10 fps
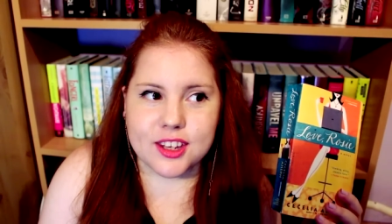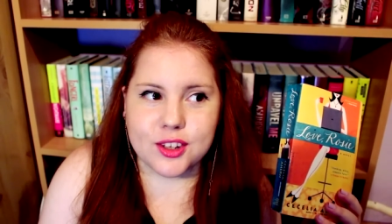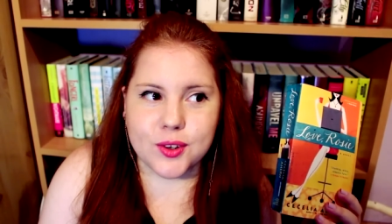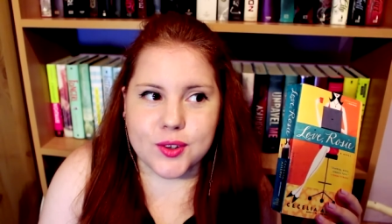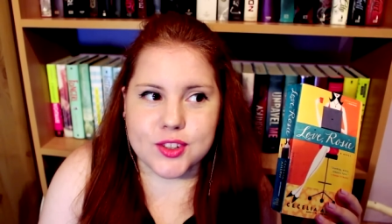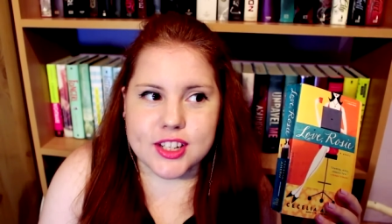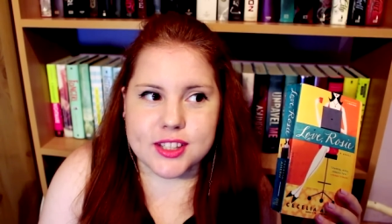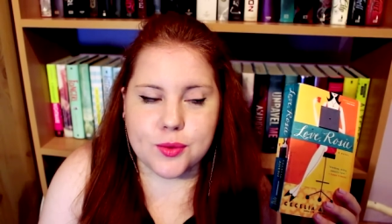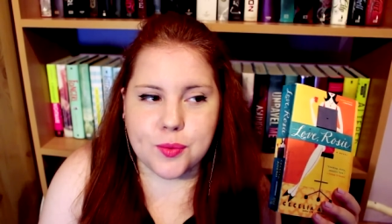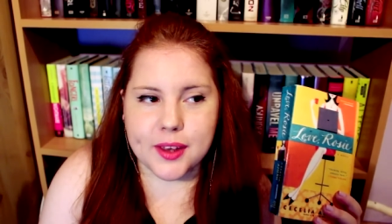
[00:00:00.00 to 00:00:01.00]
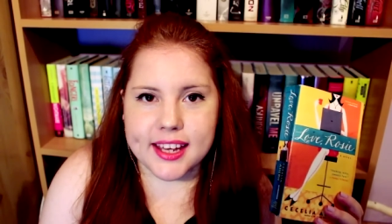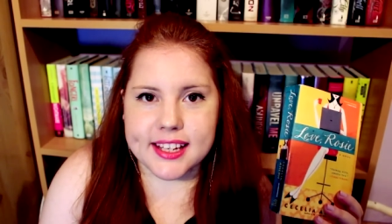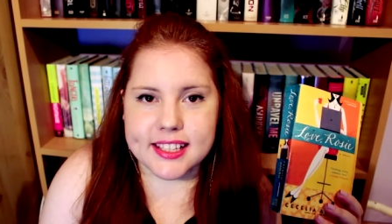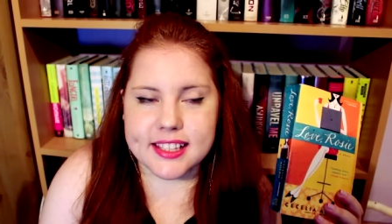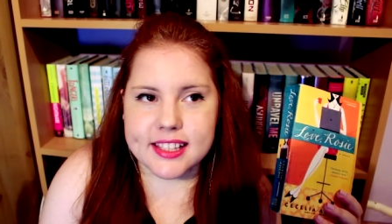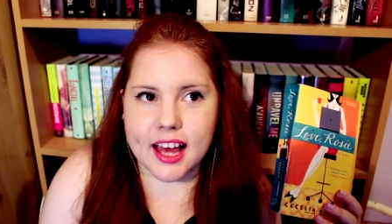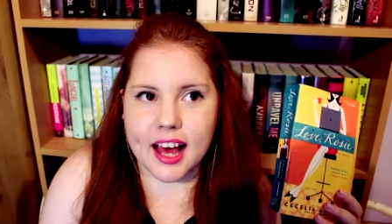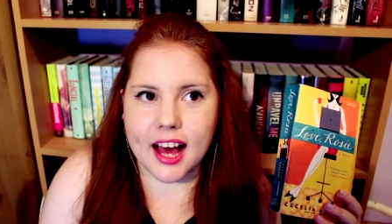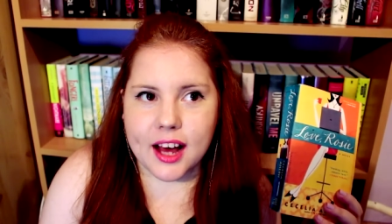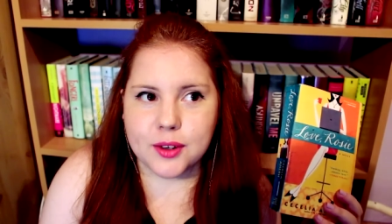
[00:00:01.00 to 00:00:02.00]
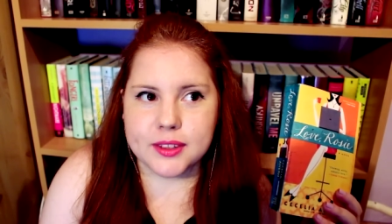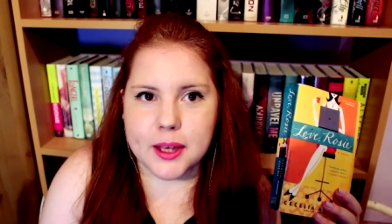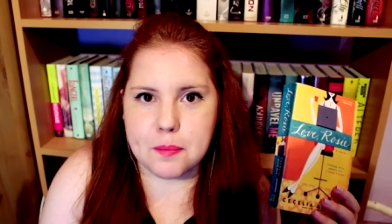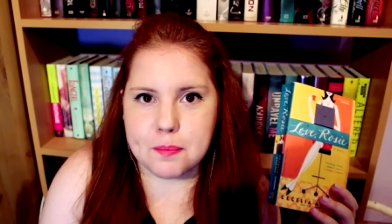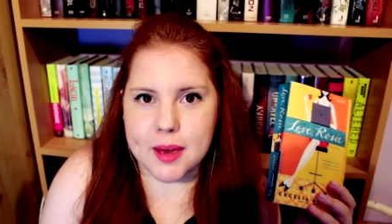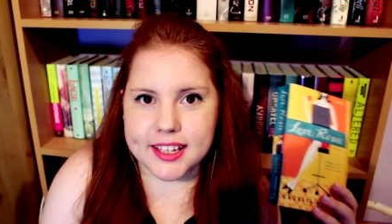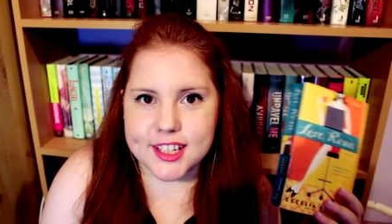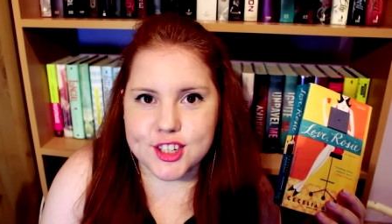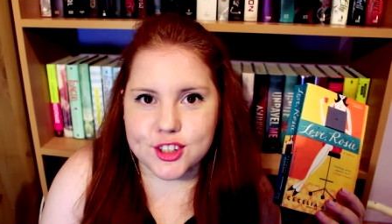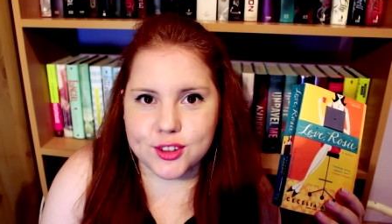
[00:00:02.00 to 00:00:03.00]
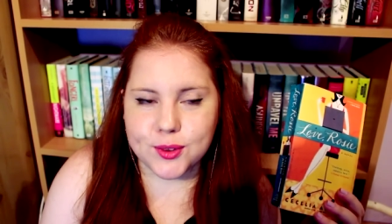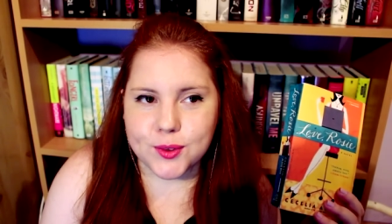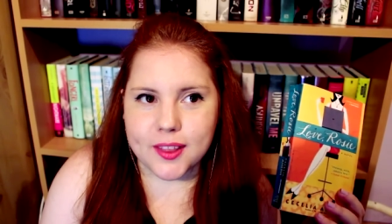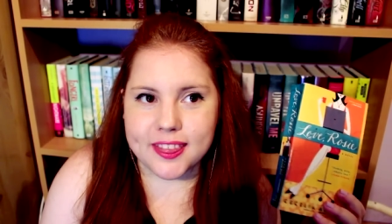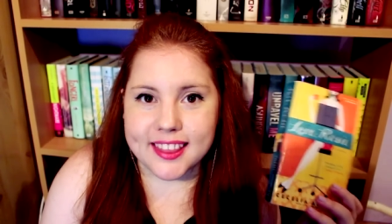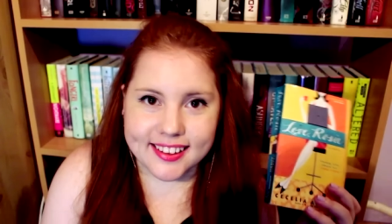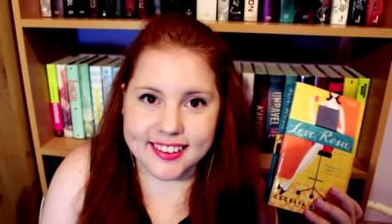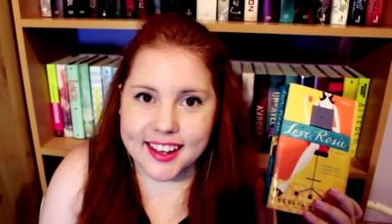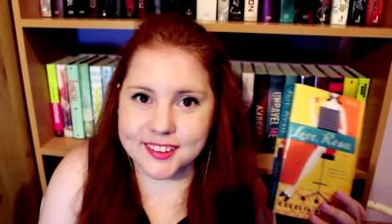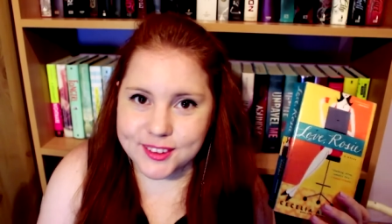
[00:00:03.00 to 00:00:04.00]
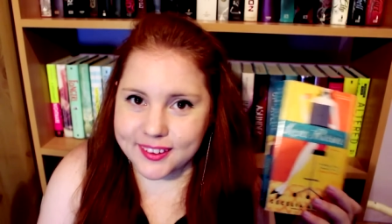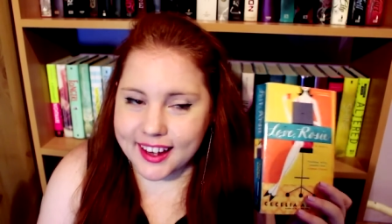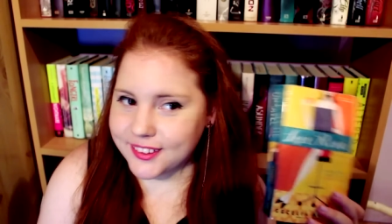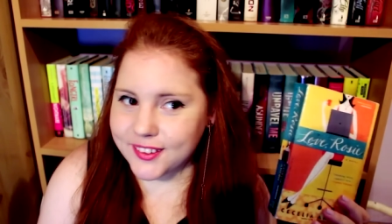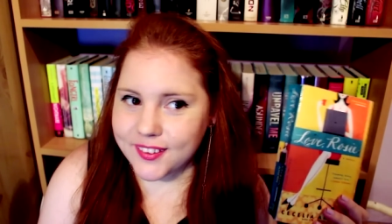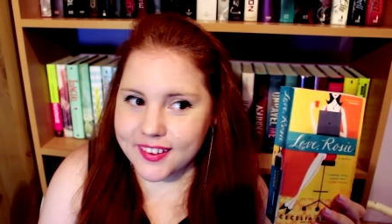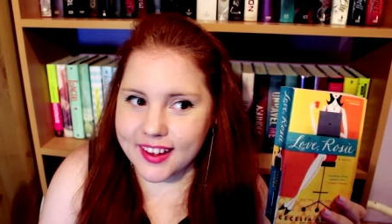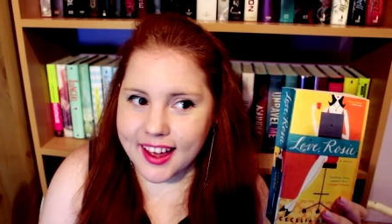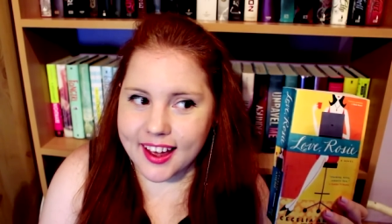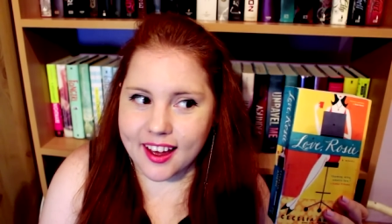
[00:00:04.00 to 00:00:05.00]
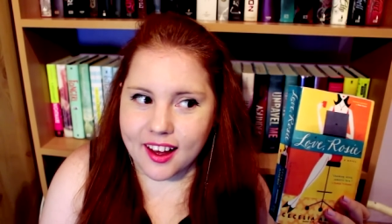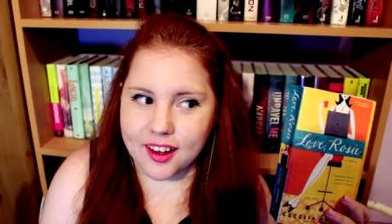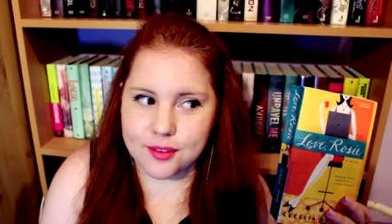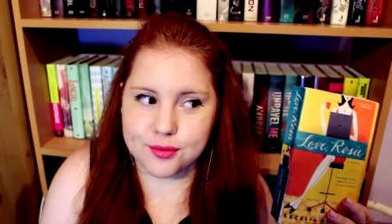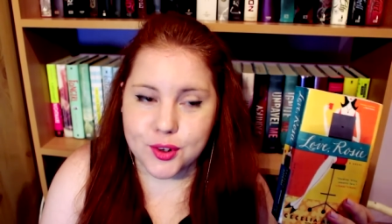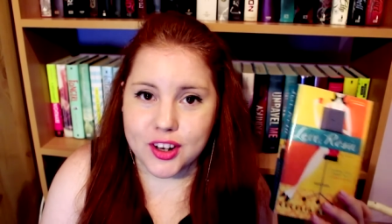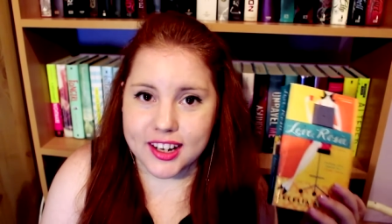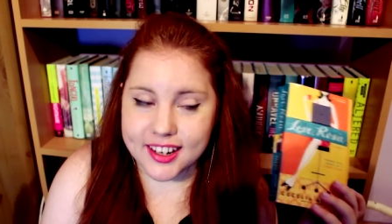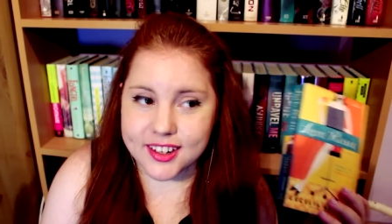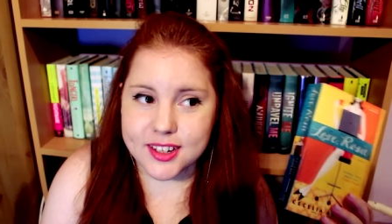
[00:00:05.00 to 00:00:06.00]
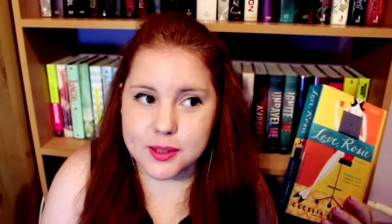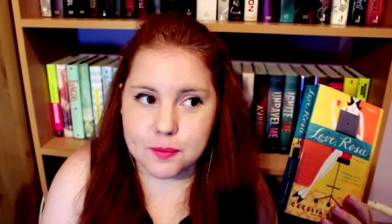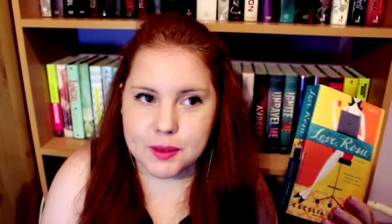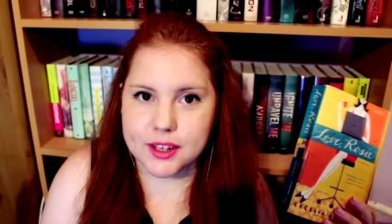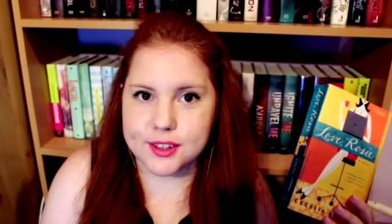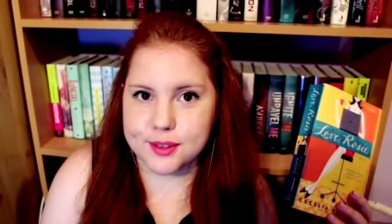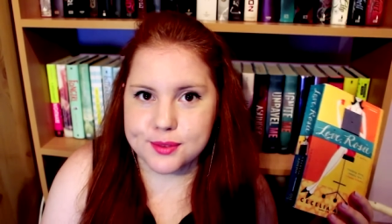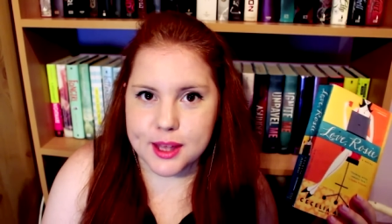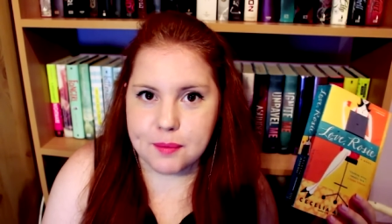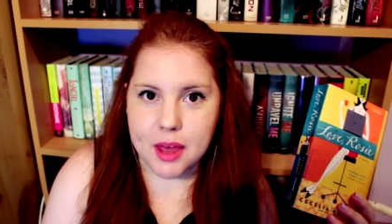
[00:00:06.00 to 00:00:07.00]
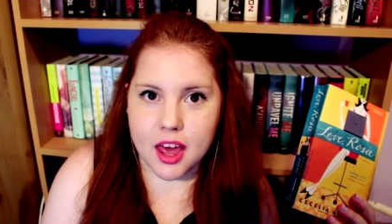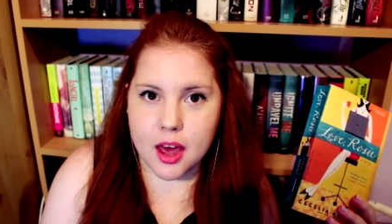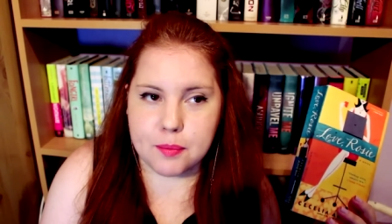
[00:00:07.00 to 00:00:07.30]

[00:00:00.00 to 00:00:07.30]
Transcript: you know, just the ways how they managed to not get together for years because of some,